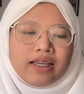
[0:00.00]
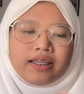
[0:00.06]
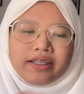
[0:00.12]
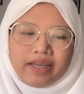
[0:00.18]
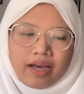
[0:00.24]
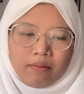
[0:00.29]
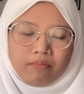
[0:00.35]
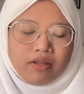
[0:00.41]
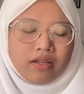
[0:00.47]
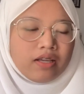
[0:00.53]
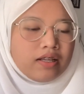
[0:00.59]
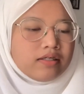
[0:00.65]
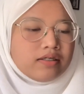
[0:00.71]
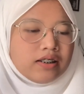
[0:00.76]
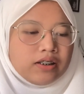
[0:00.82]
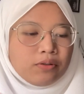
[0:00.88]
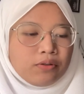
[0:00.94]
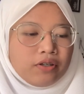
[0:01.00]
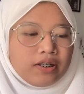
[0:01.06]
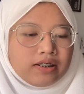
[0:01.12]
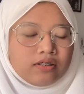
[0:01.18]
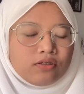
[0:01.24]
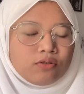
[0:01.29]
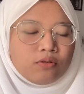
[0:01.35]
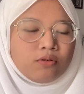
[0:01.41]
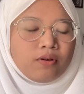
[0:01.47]
yeah, just so you
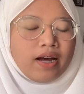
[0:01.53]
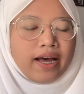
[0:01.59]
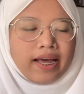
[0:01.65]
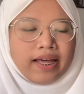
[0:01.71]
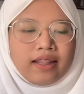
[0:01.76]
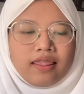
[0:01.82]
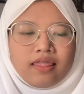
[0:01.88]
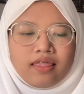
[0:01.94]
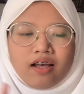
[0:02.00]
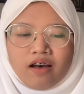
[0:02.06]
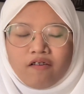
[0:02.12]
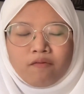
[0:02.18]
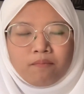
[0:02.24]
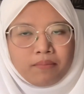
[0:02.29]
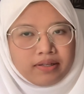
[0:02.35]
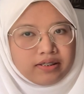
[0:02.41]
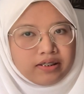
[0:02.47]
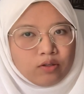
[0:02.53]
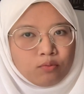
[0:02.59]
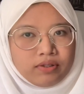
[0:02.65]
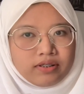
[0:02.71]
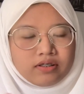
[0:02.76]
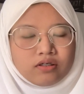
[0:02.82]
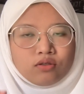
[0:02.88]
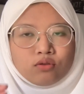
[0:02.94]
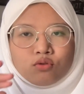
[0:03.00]
guys know, I love magic
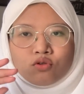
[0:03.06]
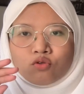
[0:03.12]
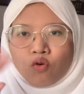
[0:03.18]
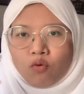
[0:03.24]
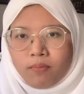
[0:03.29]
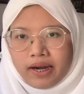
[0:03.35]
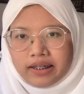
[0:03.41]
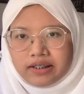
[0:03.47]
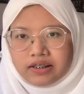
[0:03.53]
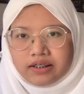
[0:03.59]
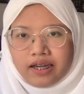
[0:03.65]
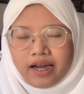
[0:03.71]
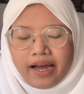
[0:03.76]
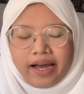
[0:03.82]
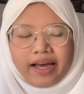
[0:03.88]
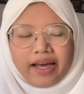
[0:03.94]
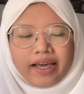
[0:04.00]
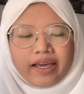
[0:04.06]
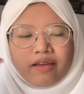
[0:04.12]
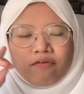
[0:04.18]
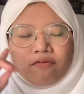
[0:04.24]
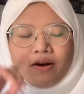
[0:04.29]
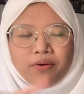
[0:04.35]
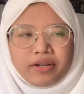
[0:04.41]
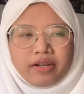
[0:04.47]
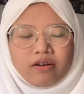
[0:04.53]
widgets so much. I
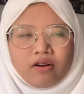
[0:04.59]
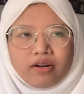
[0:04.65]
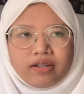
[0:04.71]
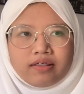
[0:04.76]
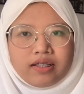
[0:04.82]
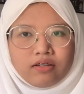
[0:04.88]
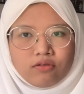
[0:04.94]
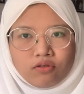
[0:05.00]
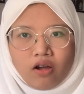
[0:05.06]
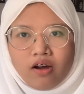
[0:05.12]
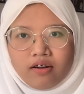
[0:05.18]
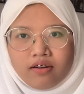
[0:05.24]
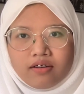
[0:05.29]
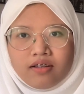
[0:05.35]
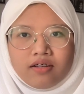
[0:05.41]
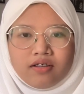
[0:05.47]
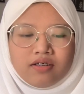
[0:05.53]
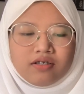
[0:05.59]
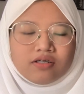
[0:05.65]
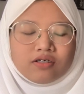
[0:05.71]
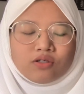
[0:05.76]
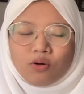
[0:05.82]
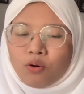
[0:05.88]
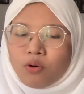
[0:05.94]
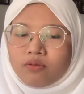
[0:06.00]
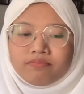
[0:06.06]
found it on TikTok.
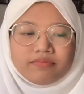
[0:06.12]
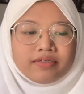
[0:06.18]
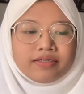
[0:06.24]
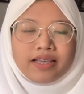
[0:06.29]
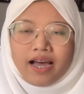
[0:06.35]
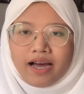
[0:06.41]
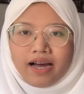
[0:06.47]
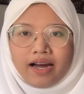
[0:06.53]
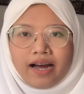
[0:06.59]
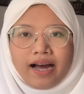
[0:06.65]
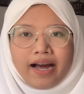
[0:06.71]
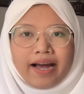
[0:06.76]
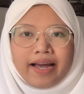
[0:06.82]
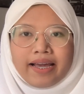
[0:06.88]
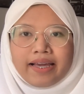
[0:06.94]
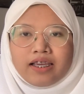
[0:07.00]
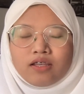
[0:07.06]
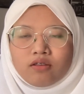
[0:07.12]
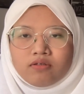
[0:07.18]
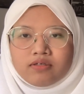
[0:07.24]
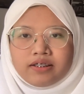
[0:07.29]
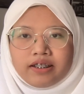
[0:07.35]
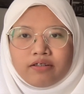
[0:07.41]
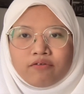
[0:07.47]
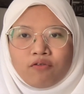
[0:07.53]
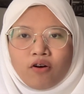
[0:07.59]
So yeah, I use
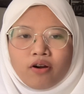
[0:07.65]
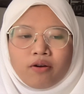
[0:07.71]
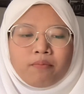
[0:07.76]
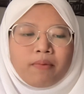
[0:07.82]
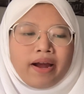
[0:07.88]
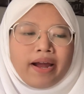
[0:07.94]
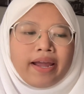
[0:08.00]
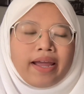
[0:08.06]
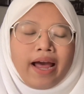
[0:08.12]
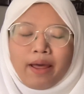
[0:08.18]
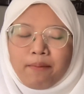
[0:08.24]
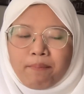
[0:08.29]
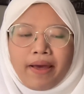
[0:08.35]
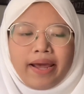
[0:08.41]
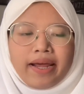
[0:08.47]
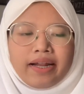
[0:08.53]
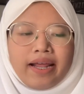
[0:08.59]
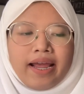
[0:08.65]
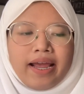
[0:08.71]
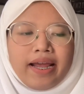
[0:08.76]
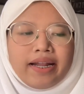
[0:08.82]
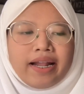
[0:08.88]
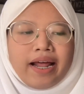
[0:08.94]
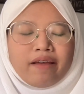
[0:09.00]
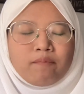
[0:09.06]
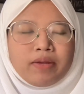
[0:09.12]
it for my iPad
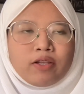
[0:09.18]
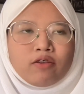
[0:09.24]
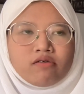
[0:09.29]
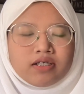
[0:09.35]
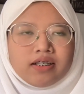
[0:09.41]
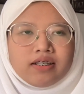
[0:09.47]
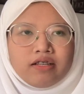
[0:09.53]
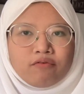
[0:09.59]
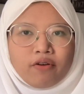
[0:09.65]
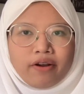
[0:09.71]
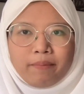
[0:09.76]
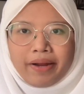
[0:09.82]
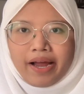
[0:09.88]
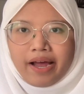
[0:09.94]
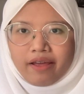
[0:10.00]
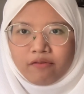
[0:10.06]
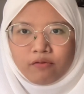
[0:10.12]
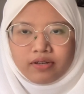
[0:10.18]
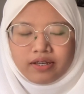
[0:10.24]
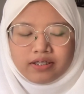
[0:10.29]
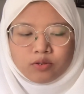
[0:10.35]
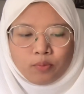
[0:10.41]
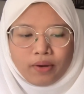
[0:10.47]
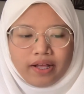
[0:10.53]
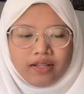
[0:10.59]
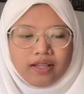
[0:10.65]
and I've been using it for my iPhone as
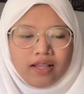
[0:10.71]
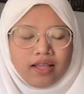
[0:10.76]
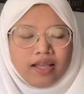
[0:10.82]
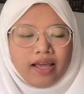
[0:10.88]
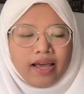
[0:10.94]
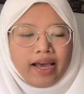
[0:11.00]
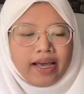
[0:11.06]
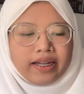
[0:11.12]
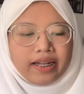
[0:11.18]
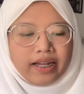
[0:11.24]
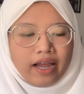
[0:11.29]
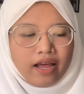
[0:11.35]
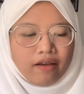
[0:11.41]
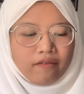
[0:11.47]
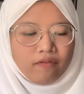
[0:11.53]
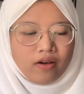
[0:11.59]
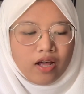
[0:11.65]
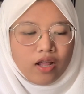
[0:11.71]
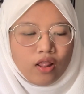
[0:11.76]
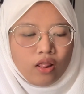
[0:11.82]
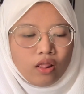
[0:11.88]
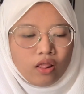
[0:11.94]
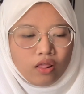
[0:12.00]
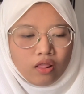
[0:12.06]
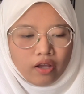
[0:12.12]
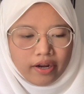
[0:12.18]
well, and it have a
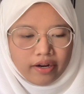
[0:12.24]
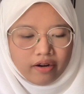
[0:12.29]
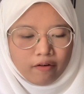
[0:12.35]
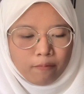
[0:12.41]
lot of